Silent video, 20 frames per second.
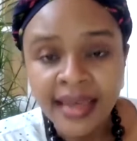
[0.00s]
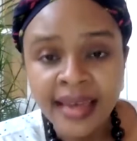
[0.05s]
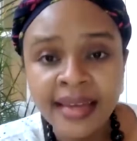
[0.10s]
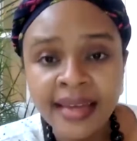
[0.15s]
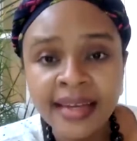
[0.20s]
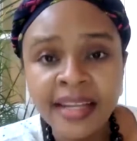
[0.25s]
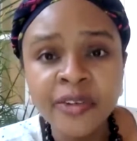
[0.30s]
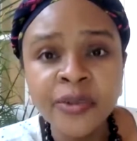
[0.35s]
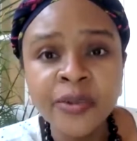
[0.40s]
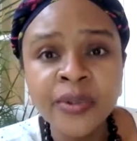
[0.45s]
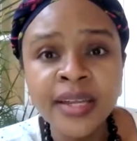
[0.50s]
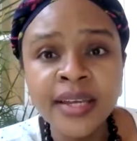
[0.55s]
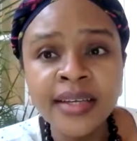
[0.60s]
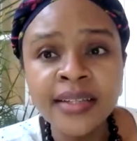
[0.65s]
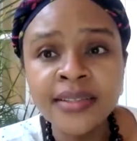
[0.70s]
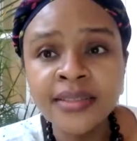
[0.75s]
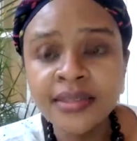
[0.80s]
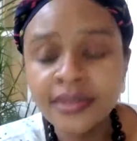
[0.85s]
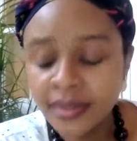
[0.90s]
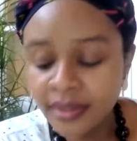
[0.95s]
And I do
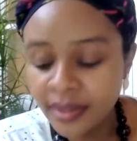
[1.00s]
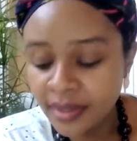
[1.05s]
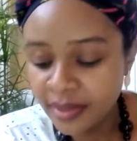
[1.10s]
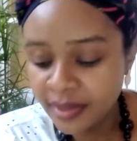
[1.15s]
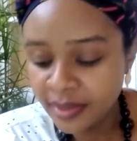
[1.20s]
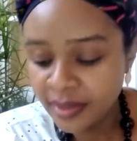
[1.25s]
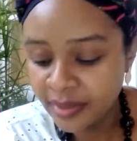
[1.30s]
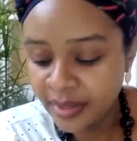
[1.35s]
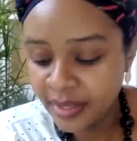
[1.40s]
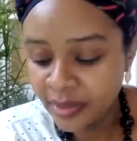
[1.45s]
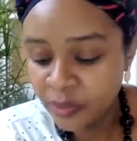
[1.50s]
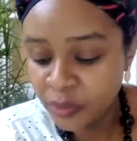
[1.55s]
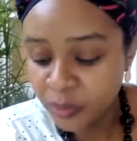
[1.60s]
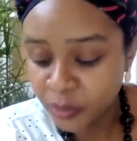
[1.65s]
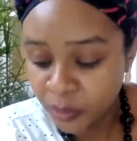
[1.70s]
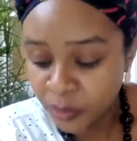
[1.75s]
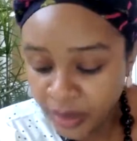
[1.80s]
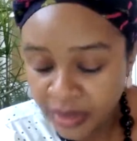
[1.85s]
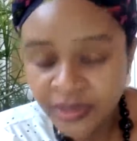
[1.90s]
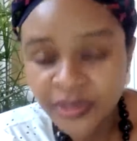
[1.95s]

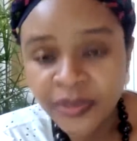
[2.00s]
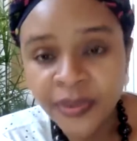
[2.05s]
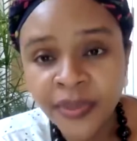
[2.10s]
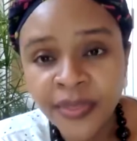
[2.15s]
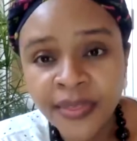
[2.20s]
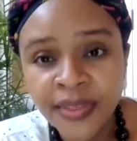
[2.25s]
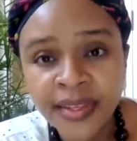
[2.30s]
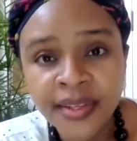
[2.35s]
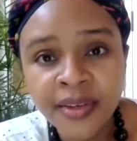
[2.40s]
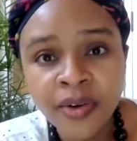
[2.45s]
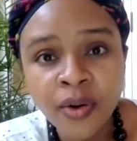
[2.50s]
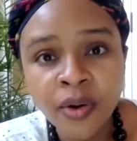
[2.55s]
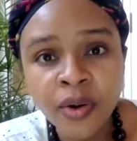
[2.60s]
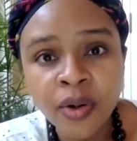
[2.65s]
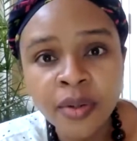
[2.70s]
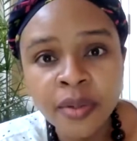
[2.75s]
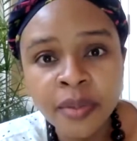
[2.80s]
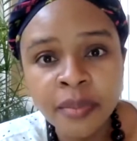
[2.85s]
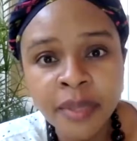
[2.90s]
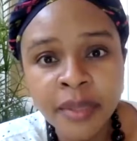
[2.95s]
want to thank
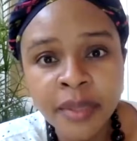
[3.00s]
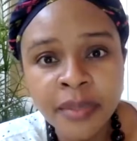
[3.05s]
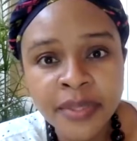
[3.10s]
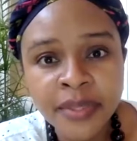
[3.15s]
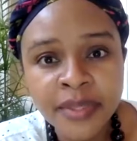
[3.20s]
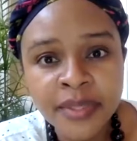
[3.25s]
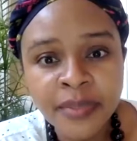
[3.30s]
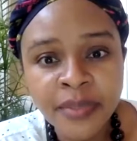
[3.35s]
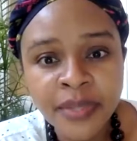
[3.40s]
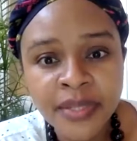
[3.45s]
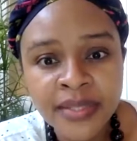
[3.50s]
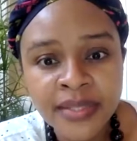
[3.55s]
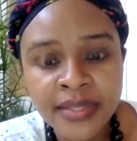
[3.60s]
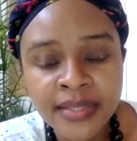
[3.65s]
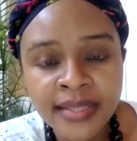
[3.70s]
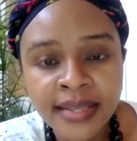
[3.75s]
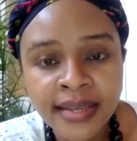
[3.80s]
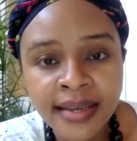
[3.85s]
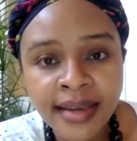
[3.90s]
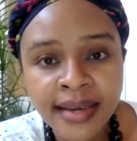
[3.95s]
all the members present
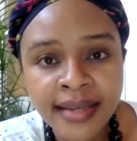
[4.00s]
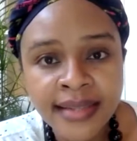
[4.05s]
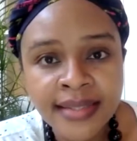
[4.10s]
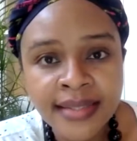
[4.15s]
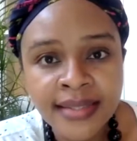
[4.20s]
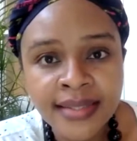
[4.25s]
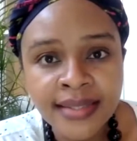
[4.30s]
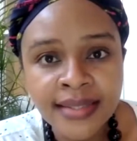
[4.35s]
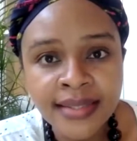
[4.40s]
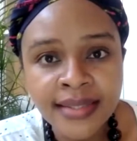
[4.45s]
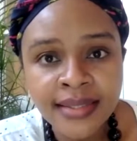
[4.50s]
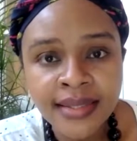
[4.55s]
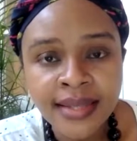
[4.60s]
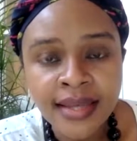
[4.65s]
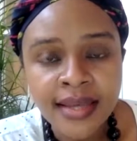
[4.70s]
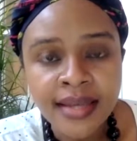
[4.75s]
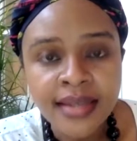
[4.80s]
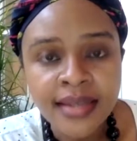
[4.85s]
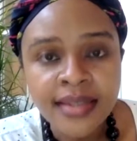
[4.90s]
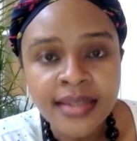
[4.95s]
here. I see
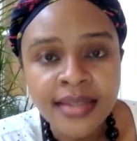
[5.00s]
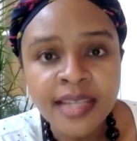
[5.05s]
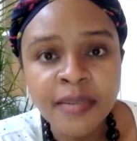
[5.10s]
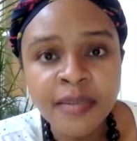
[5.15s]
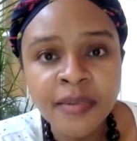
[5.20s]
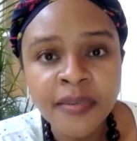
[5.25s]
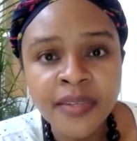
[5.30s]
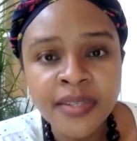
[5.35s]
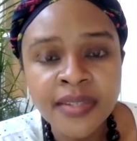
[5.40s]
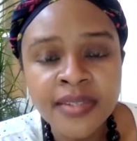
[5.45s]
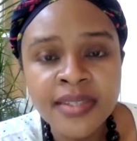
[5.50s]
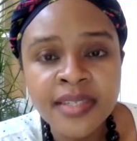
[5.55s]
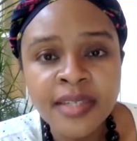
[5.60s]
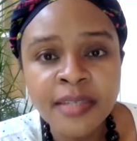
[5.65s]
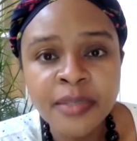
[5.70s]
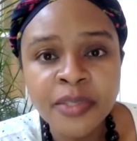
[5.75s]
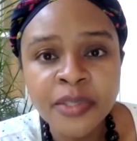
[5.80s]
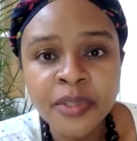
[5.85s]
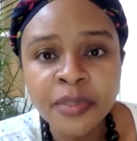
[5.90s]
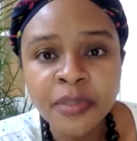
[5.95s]
some of the
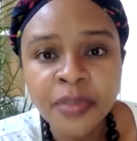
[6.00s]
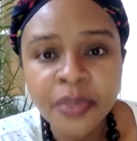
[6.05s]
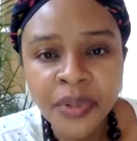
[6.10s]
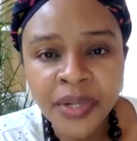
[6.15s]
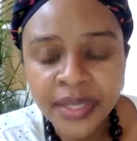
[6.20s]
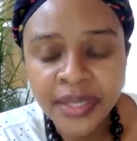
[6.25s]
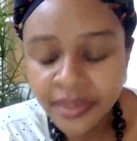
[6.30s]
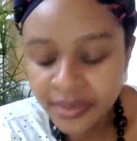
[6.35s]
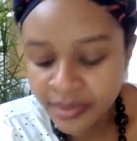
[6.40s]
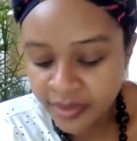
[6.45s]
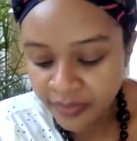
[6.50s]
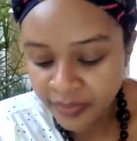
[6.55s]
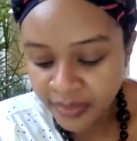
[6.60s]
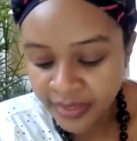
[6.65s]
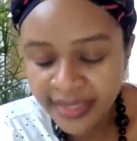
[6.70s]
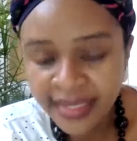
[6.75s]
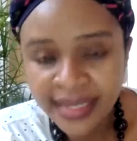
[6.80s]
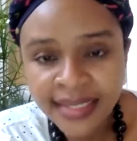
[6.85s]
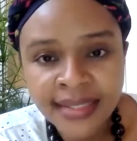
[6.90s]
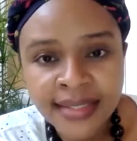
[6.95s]
inception brains of
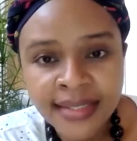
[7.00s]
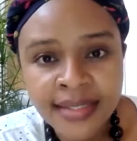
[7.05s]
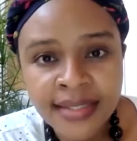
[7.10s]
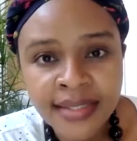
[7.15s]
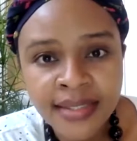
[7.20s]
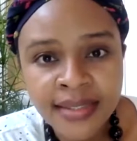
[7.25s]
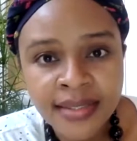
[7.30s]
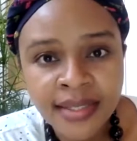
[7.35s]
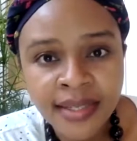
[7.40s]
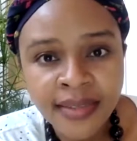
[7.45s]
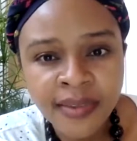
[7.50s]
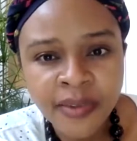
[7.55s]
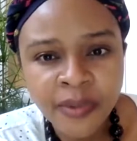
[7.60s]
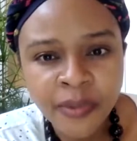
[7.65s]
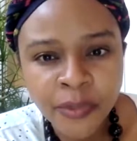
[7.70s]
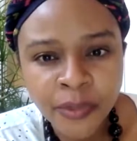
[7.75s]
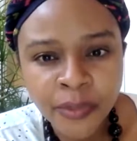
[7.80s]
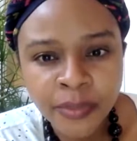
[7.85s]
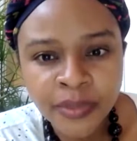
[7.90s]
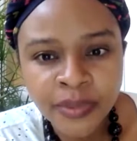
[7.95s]
the Yaki Center in the
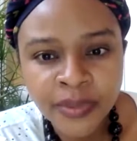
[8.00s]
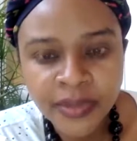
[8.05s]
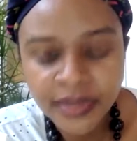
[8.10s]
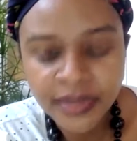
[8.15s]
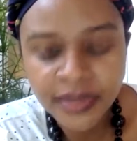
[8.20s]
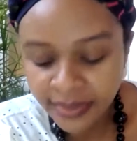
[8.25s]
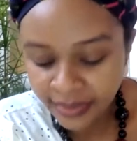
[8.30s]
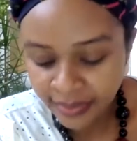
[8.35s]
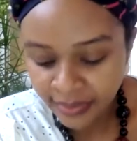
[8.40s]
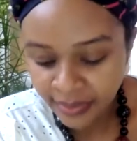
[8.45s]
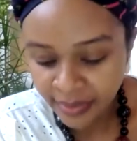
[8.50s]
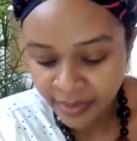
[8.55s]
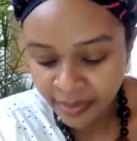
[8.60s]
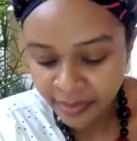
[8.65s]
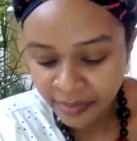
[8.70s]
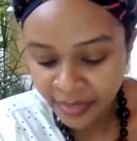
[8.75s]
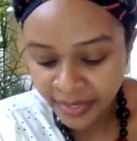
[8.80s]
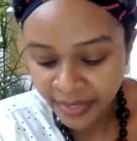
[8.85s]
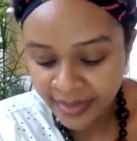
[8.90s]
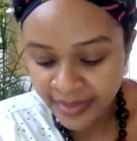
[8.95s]
room today.
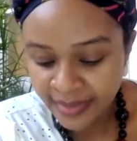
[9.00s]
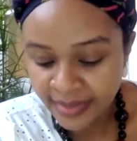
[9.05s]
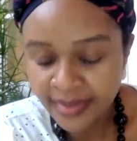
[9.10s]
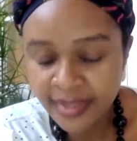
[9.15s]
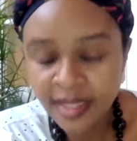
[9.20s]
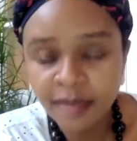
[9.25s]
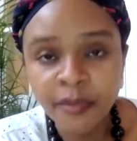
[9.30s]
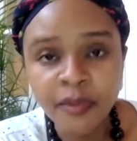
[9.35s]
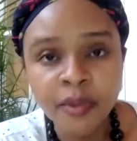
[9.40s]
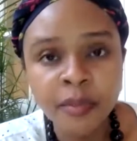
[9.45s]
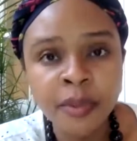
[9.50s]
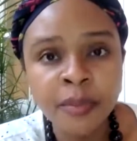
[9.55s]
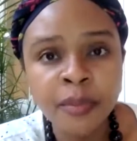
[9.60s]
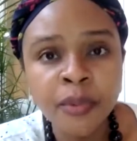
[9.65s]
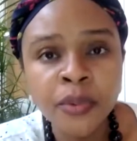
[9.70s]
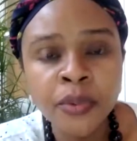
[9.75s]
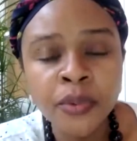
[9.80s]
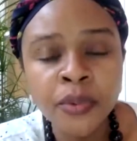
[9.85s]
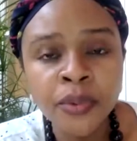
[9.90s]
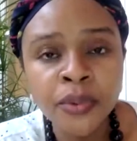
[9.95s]
I see some of the
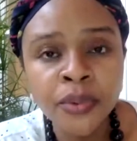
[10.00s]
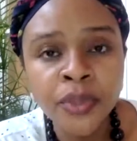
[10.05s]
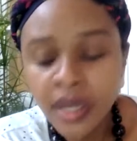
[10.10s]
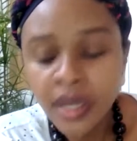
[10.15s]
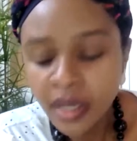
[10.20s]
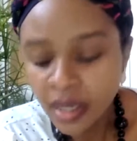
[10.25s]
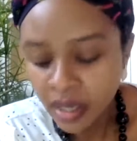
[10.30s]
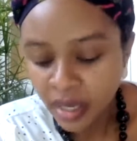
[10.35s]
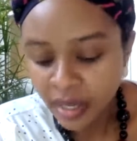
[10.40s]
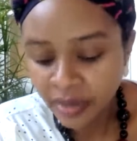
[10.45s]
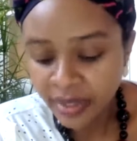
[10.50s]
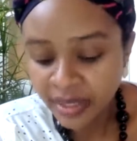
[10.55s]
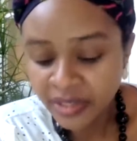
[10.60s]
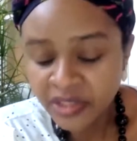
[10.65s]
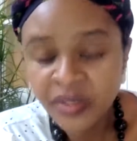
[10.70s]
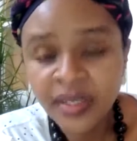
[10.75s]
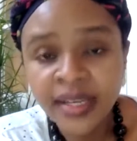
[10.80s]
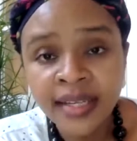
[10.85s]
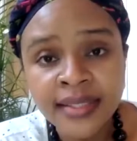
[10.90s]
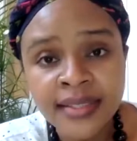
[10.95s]
people who are
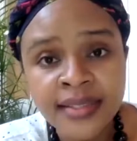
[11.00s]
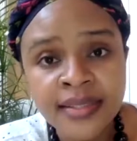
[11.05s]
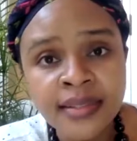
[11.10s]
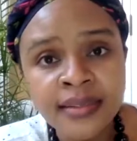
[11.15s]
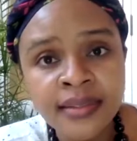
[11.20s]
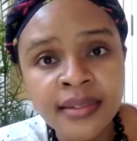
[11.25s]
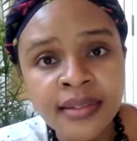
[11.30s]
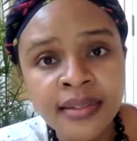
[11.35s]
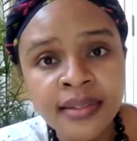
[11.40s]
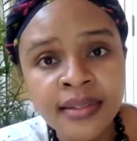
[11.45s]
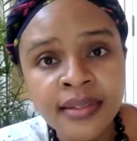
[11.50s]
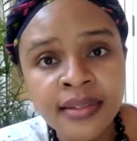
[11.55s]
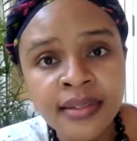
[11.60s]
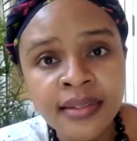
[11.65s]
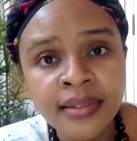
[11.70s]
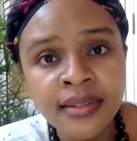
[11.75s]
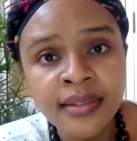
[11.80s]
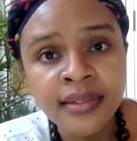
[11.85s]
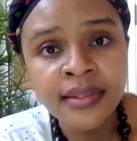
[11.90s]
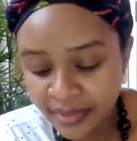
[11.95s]
actualizing
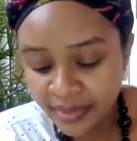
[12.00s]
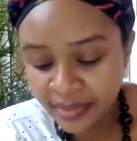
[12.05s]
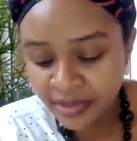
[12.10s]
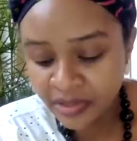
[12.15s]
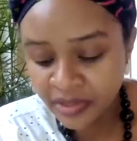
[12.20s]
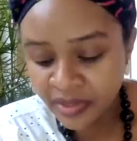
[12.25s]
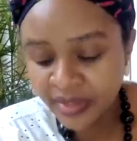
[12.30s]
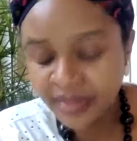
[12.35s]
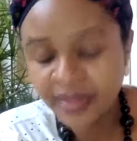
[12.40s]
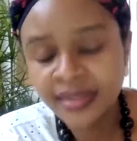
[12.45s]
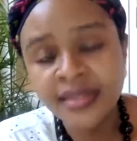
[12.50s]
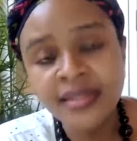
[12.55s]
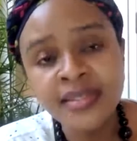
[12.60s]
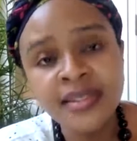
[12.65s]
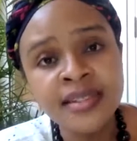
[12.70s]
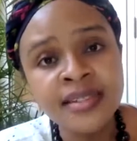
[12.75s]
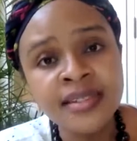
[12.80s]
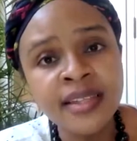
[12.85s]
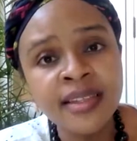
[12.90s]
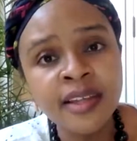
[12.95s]
the KNH Kidney
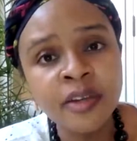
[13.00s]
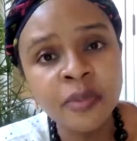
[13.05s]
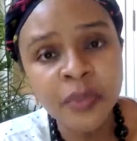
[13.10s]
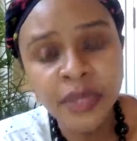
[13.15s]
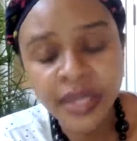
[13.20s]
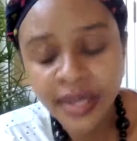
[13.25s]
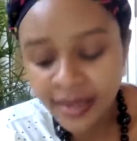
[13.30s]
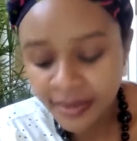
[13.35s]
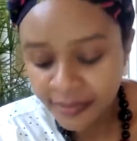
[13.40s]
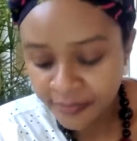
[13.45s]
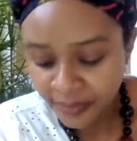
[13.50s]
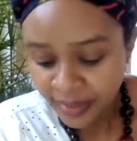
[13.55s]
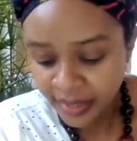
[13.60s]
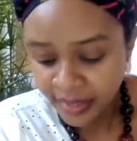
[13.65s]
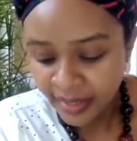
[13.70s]
Center that we have.